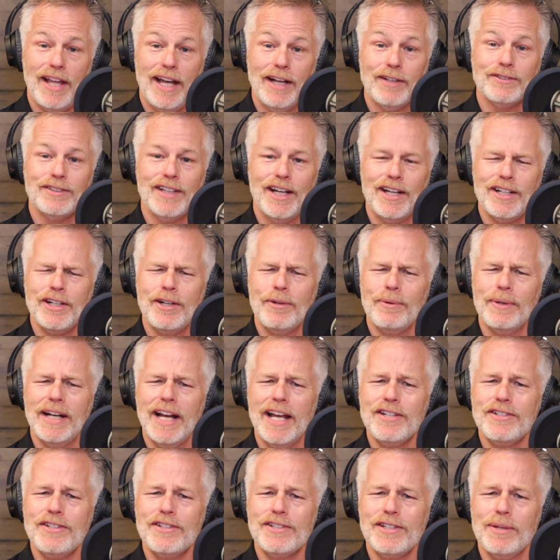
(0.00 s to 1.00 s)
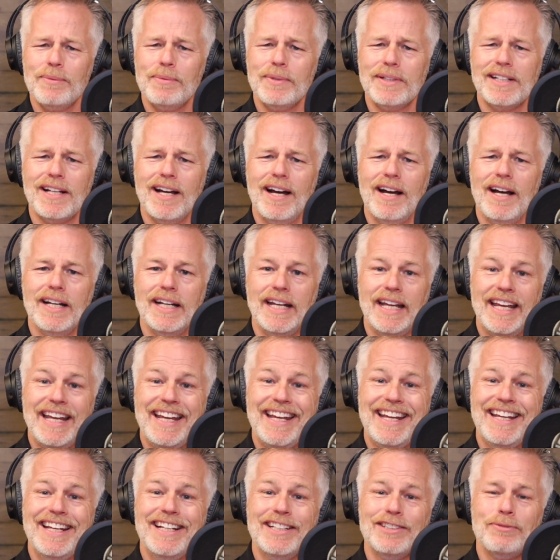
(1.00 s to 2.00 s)
outside of your relationship with God,
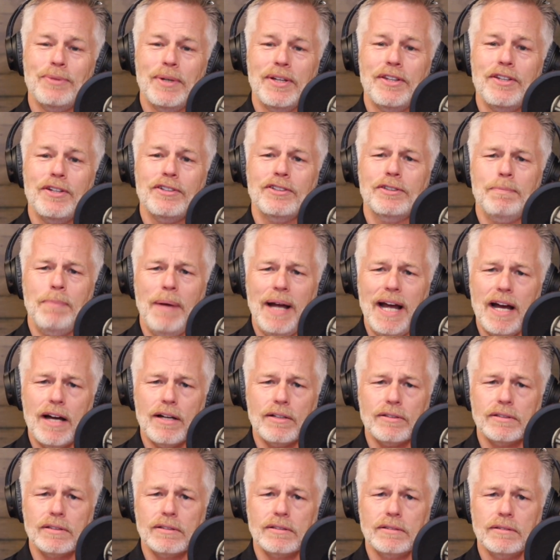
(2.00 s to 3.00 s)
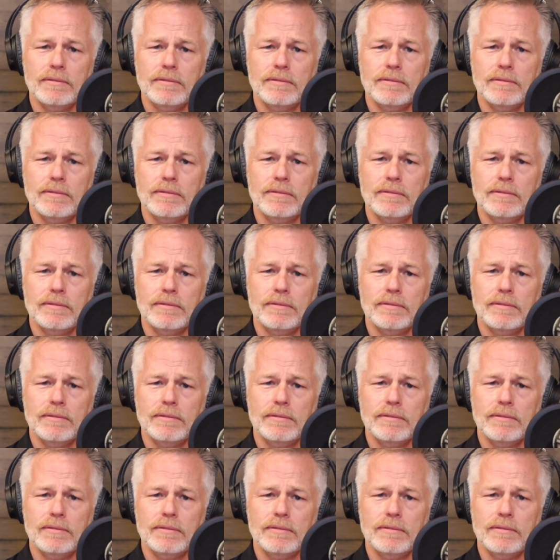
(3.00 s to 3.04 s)
is with your spouse.